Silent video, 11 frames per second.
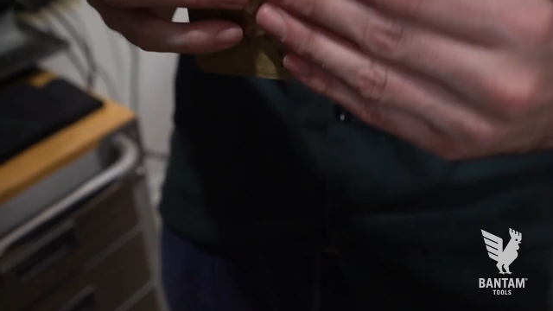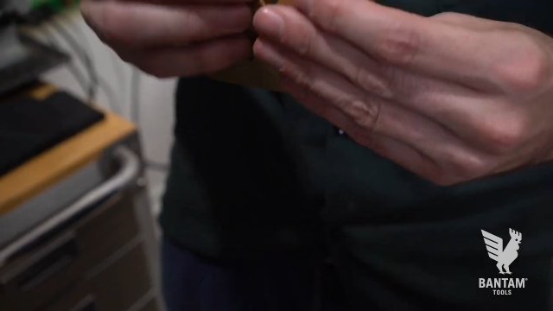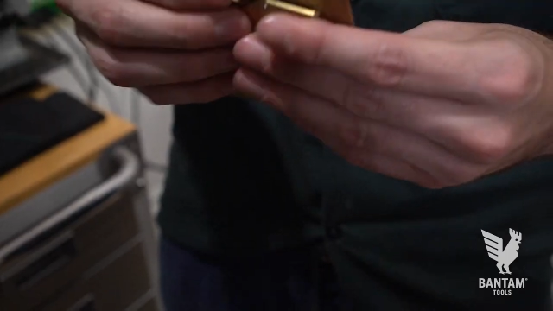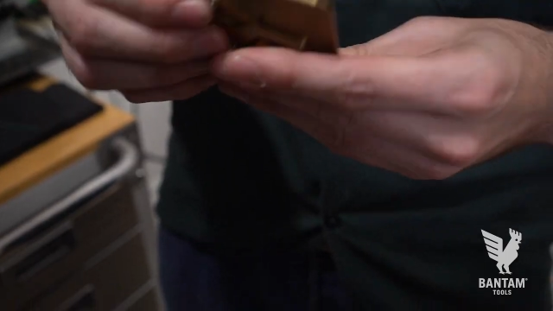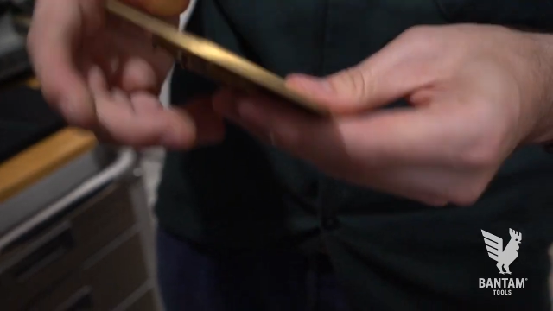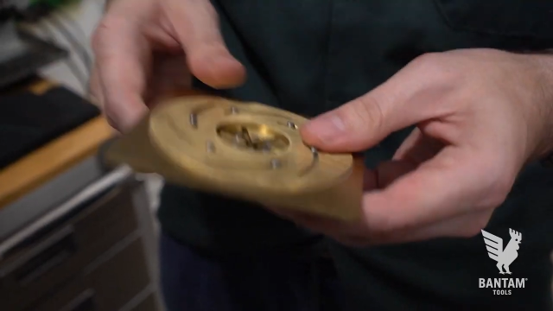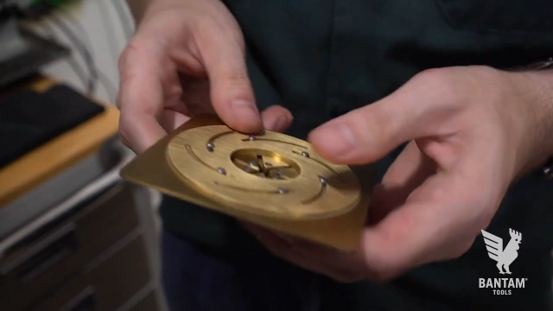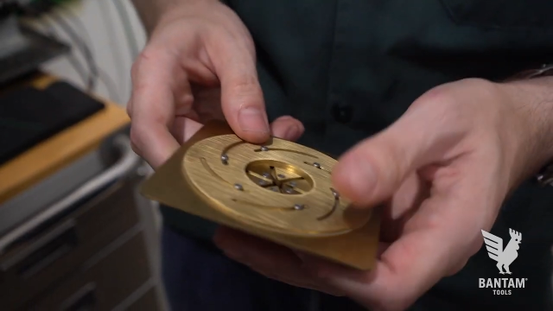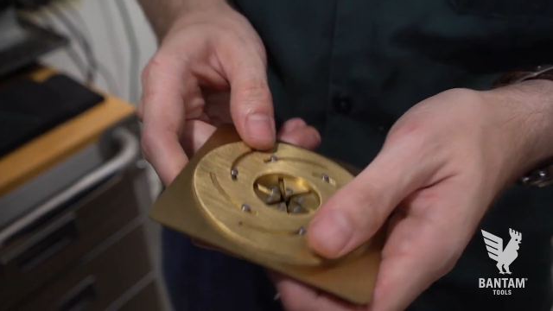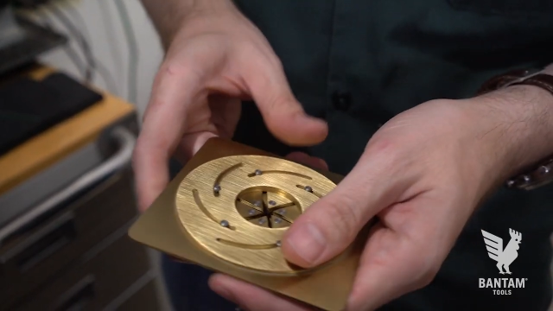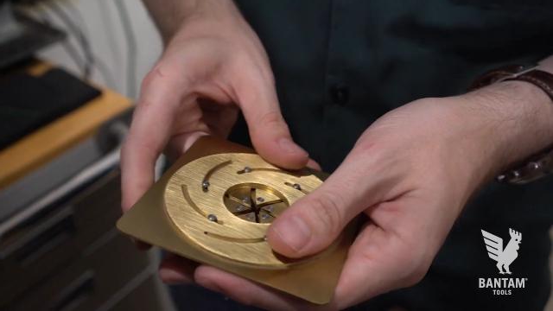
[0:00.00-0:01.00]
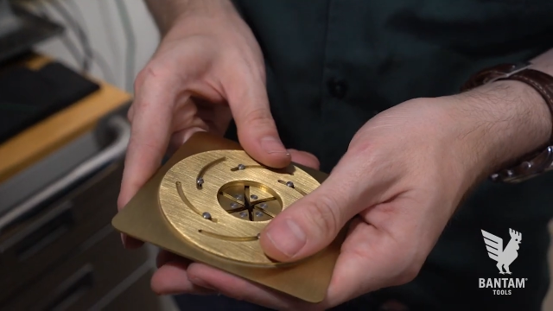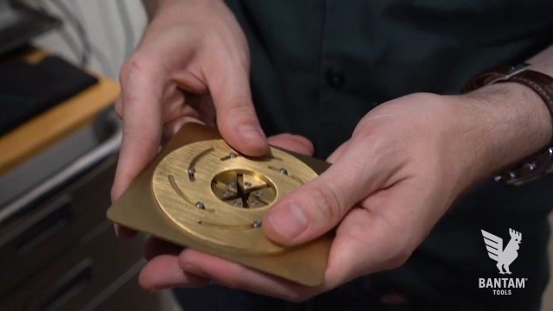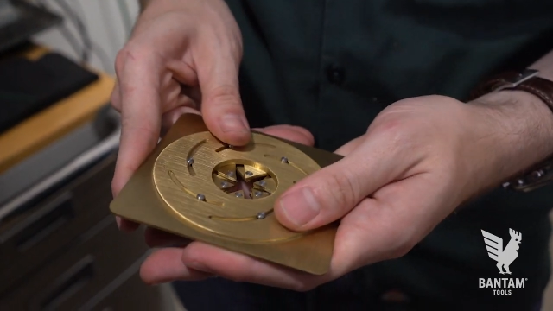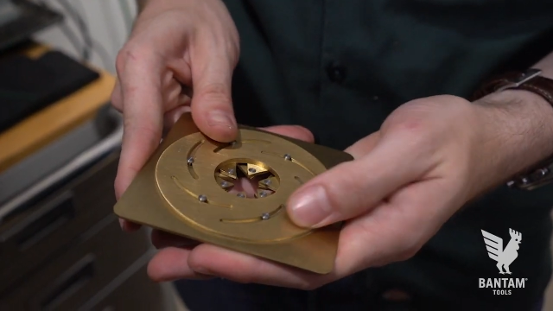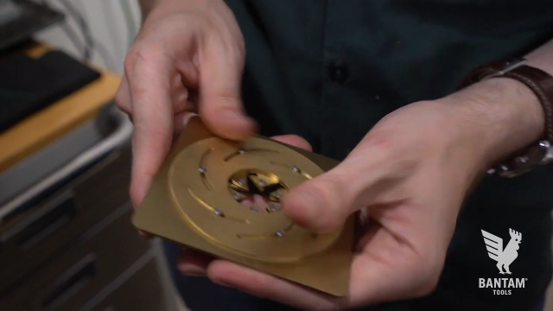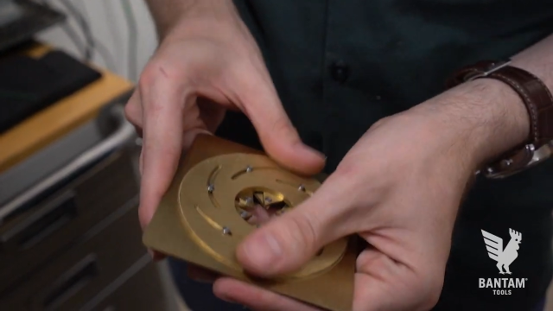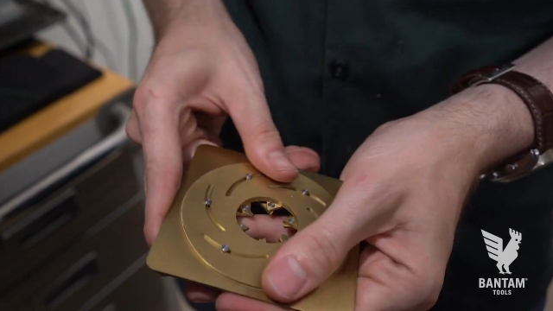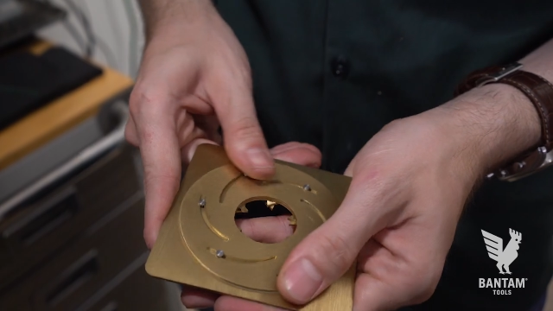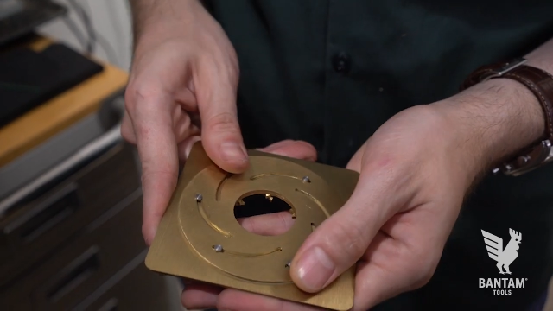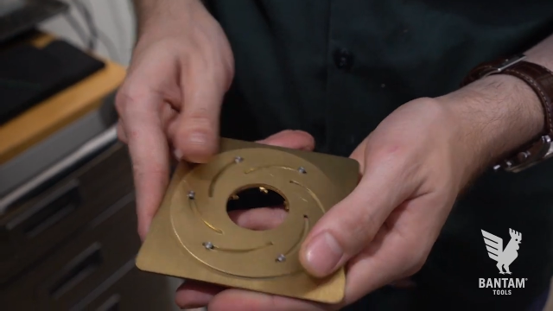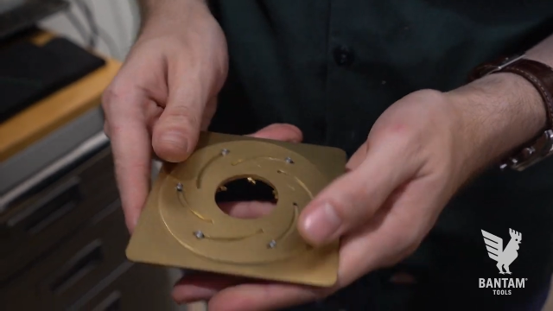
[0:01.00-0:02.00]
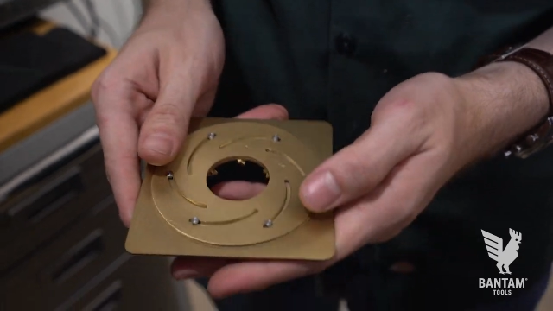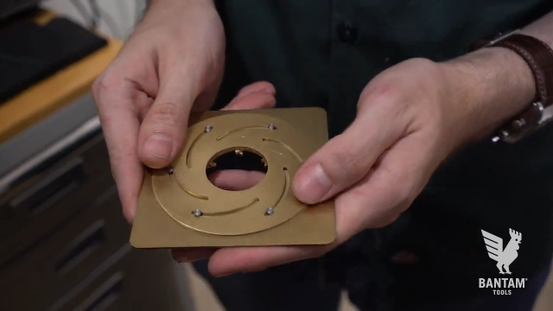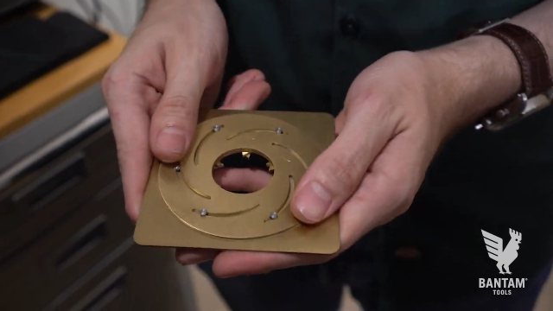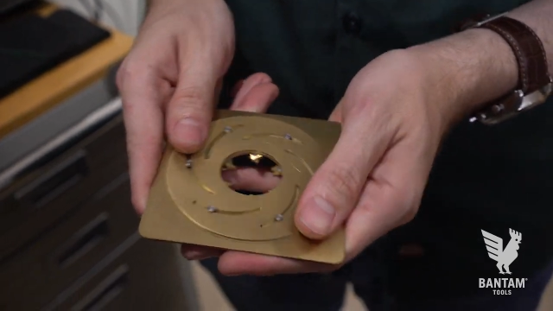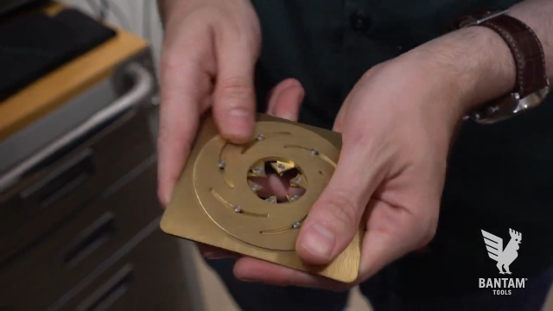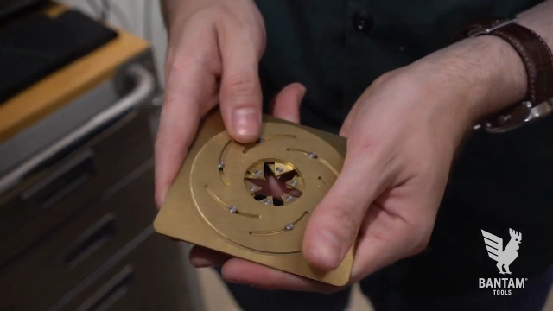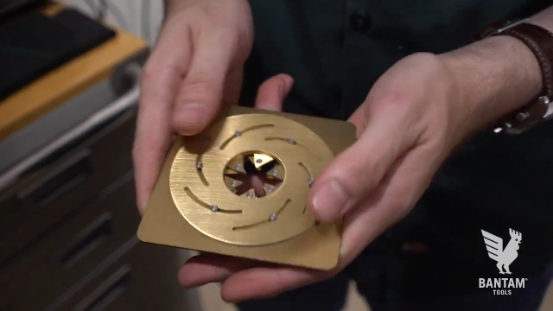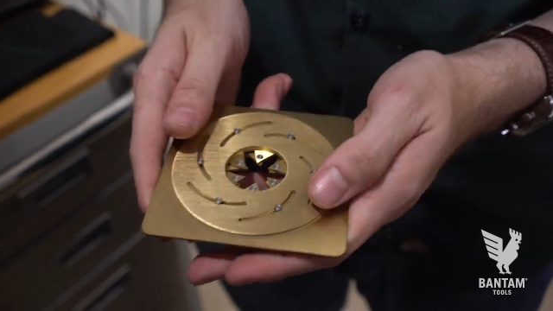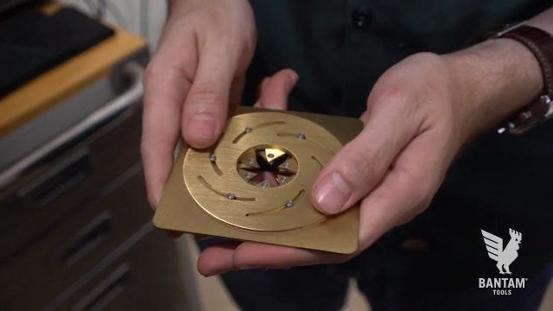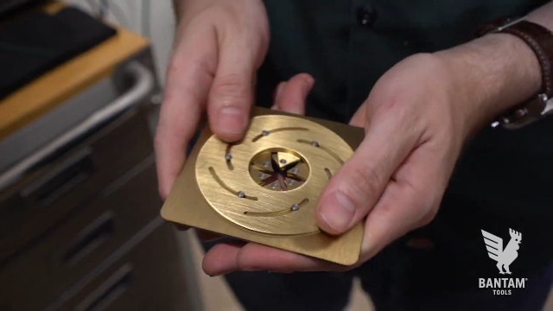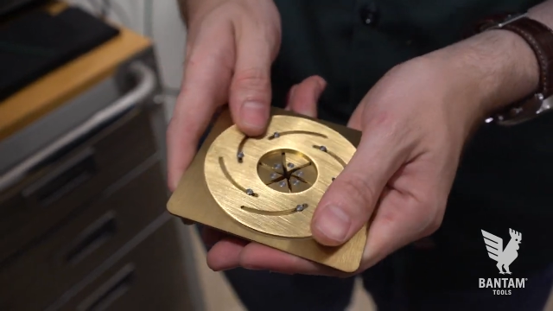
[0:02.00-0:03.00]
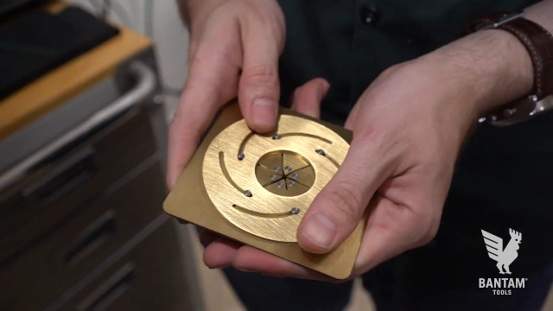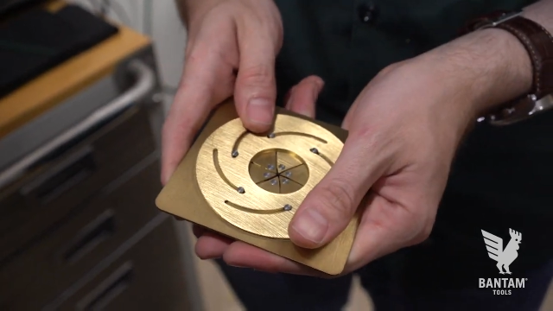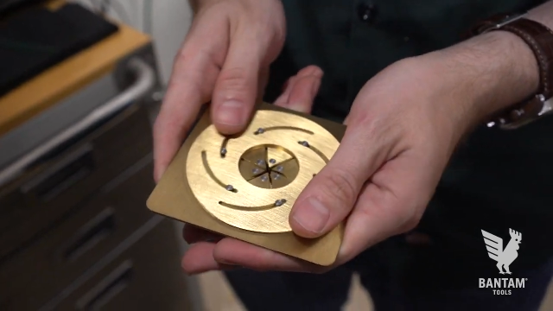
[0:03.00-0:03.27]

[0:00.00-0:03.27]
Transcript: Nobody's mouth can be seen.